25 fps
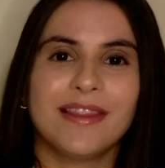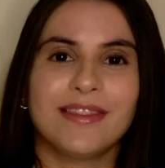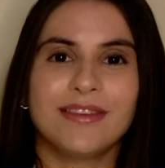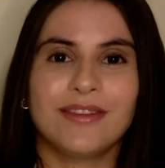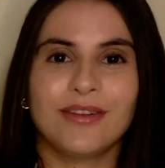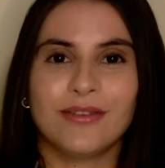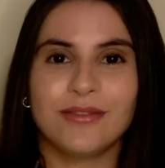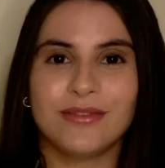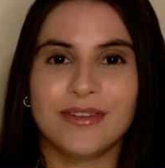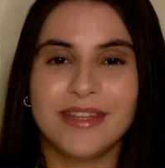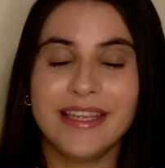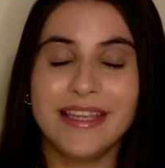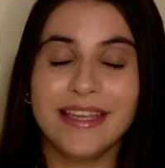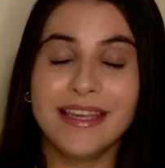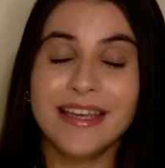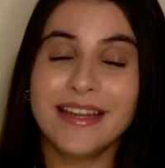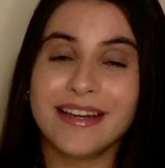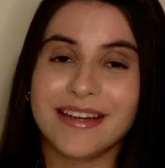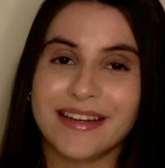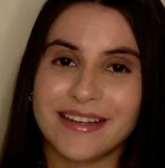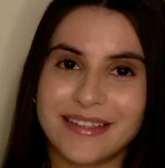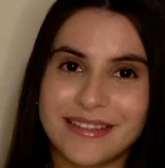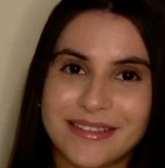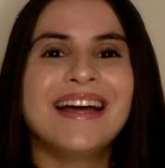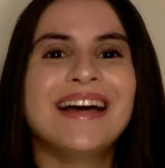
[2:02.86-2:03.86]
of the
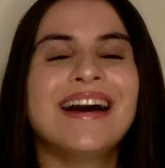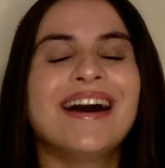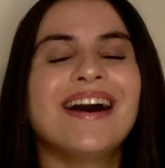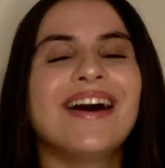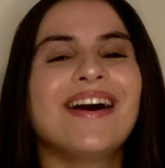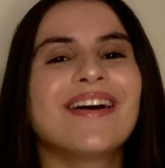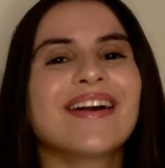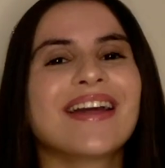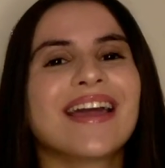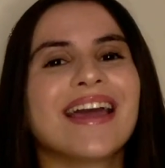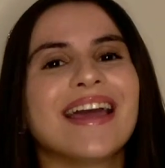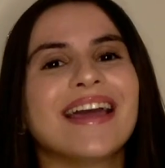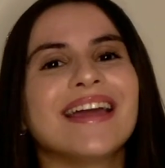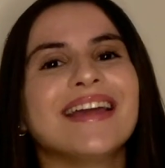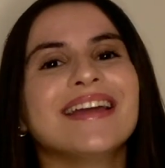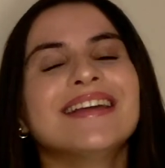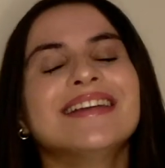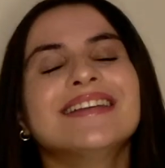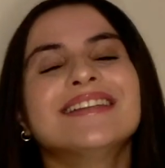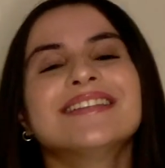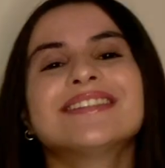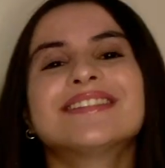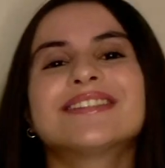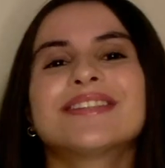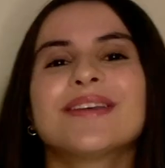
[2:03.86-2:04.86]
year. Okay,
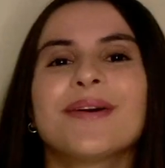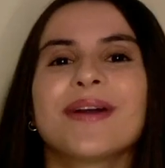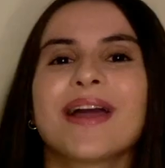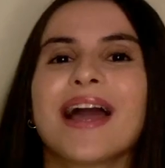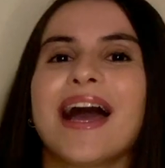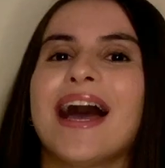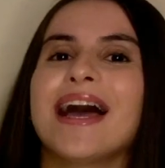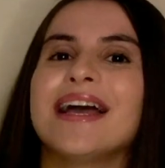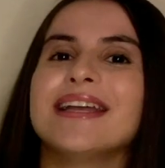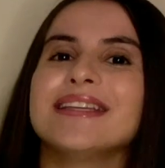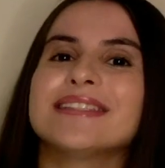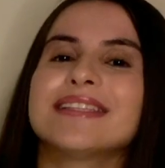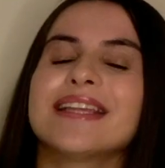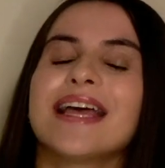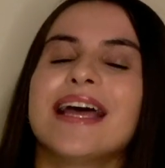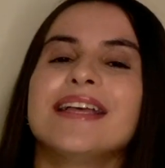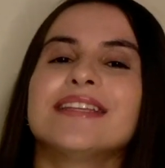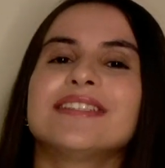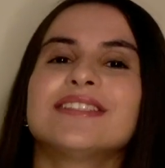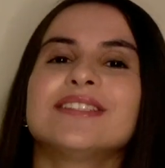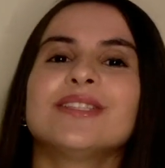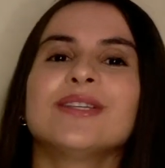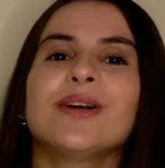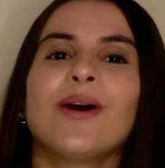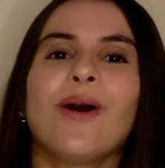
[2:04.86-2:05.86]
so guys,
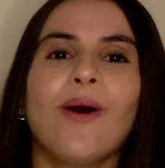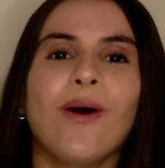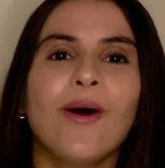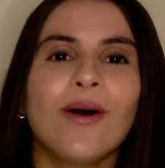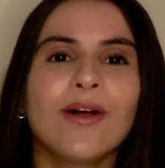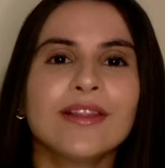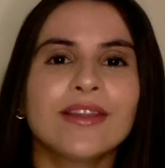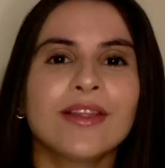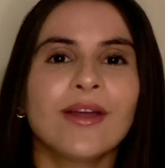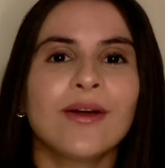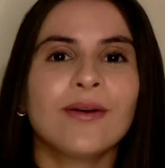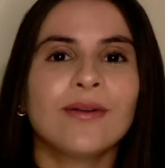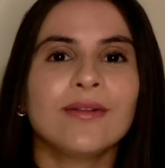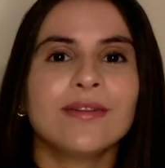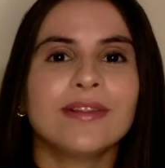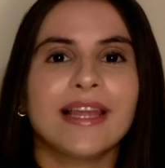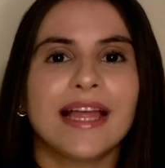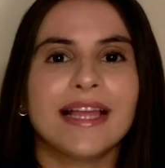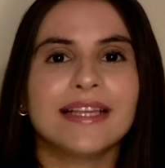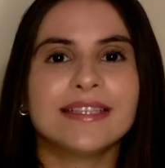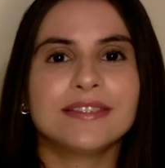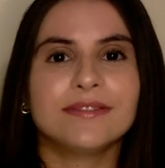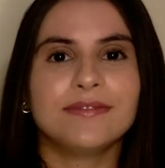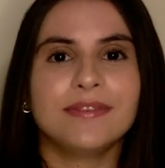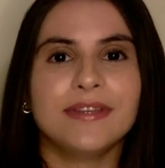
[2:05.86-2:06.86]
as you all know,
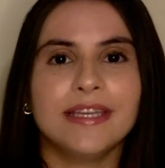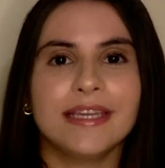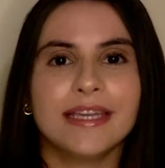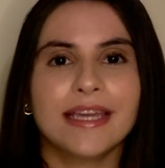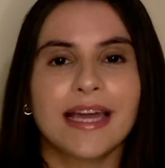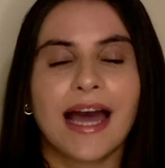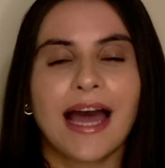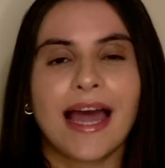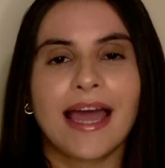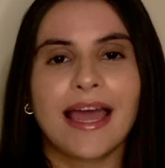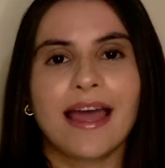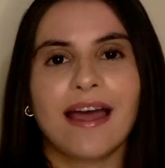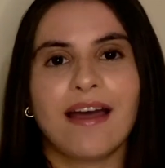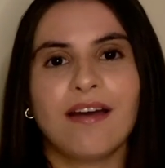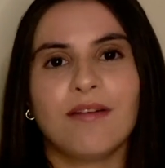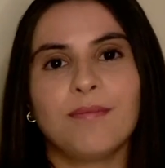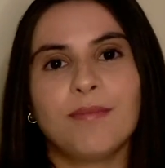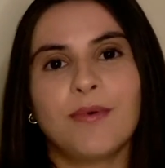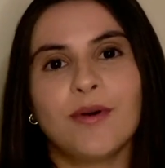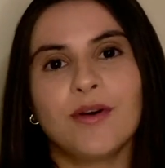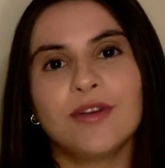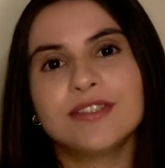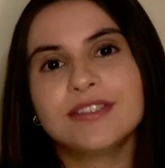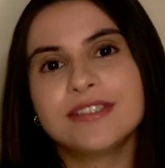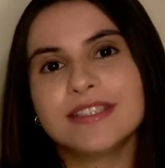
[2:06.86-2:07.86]
last week I have
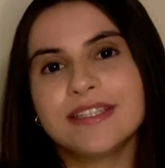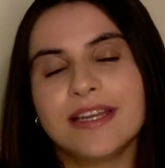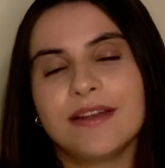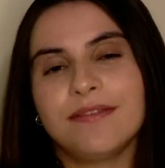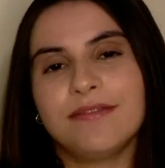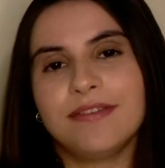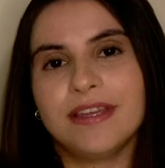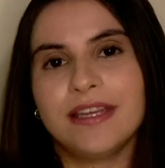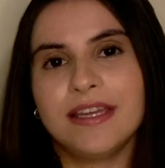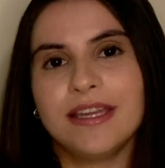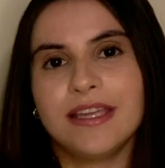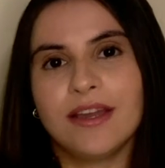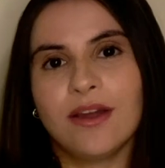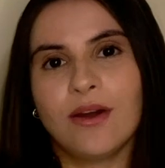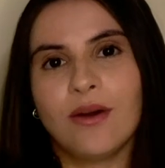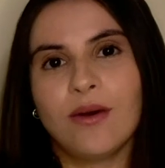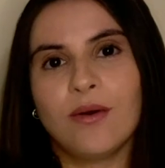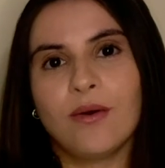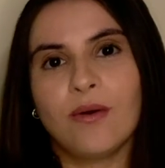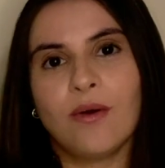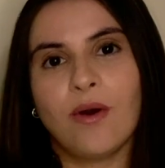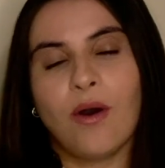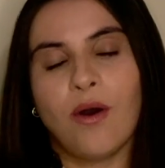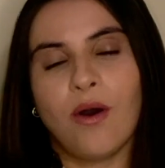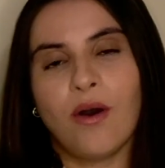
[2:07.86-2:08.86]
posted a
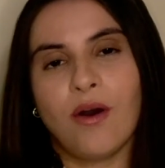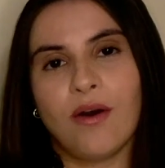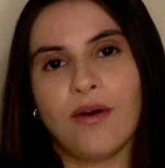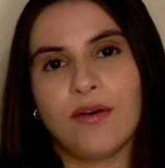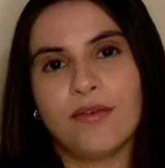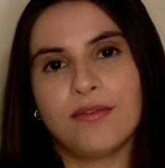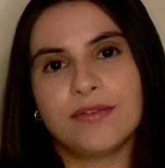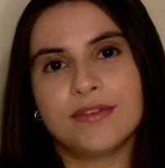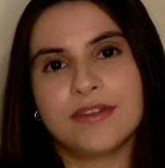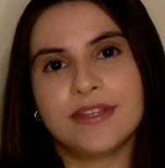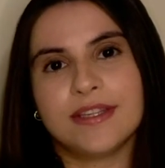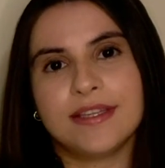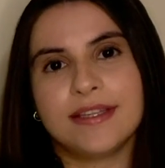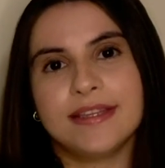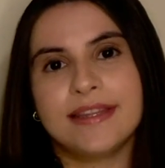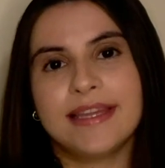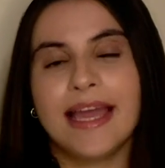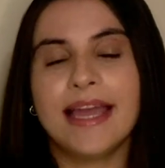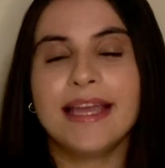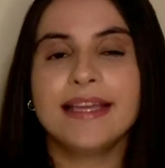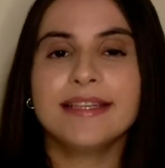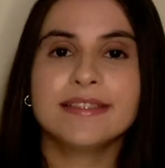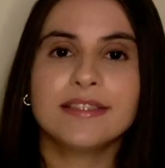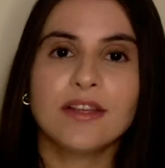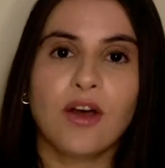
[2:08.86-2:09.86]
video of the
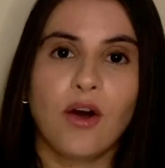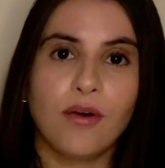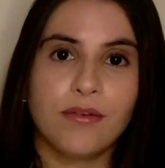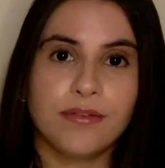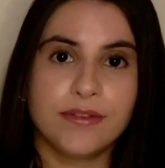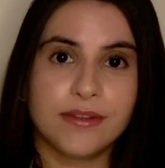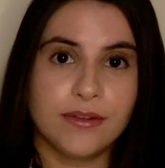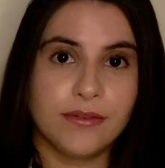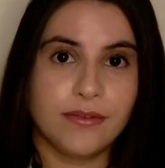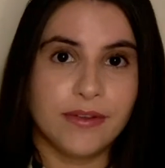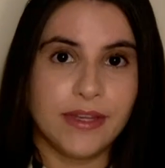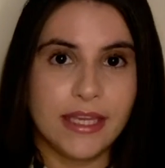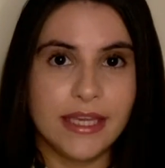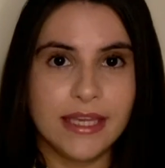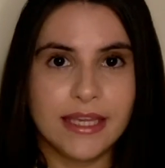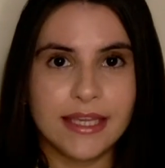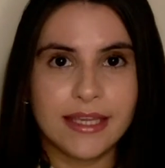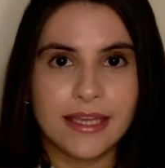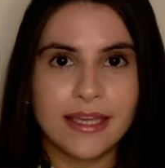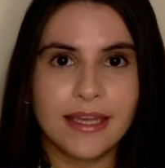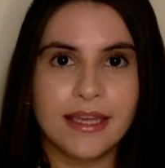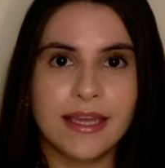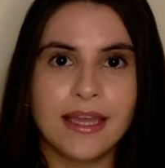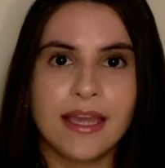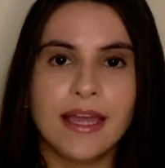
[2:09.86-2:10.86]
days of the week
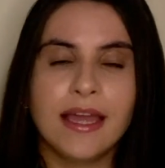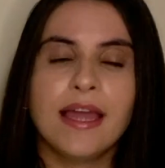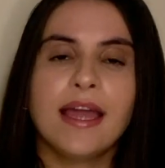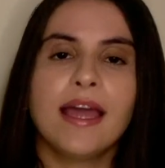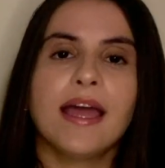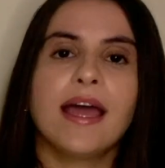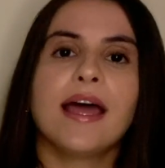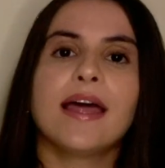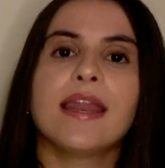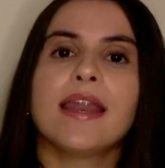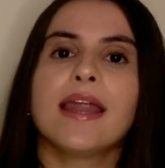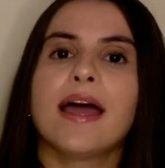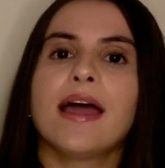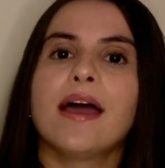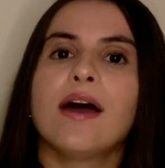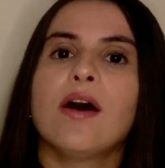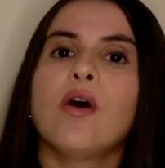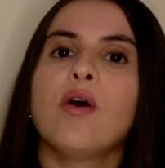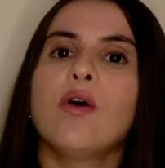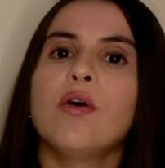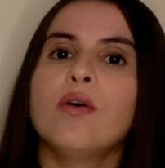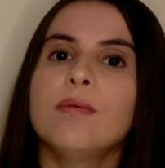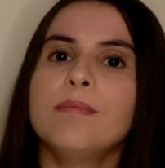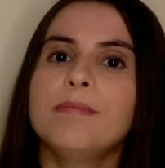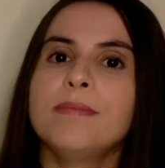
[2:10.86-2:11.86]
and I
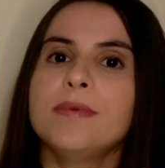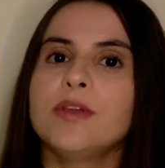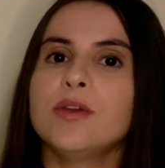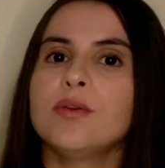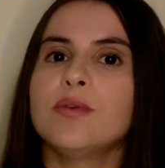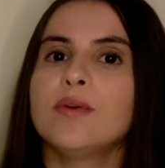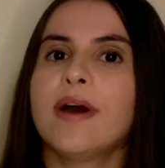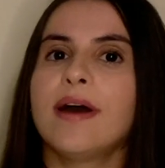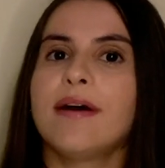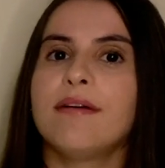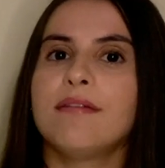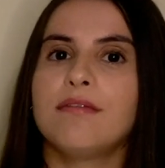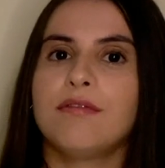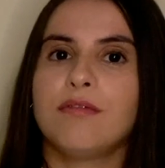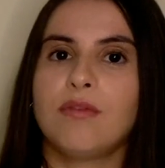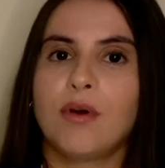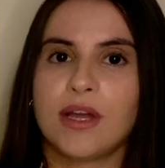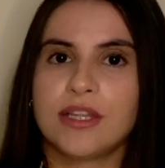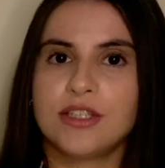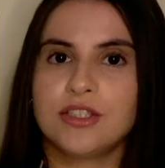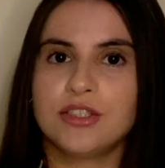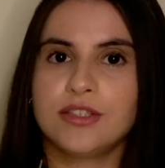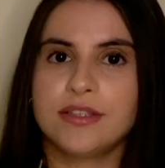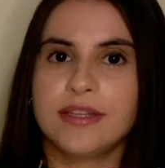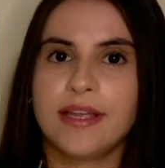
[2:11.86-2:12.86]
hope you have
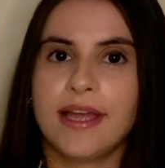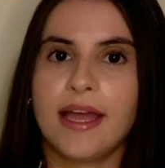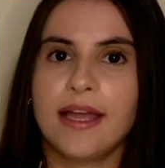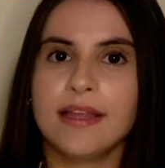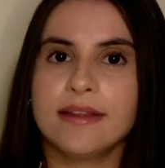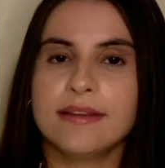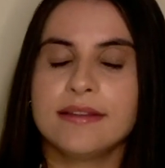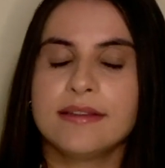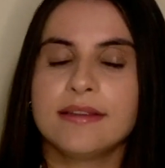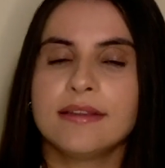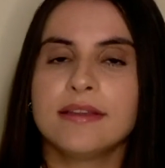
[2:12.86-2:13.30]
watched that.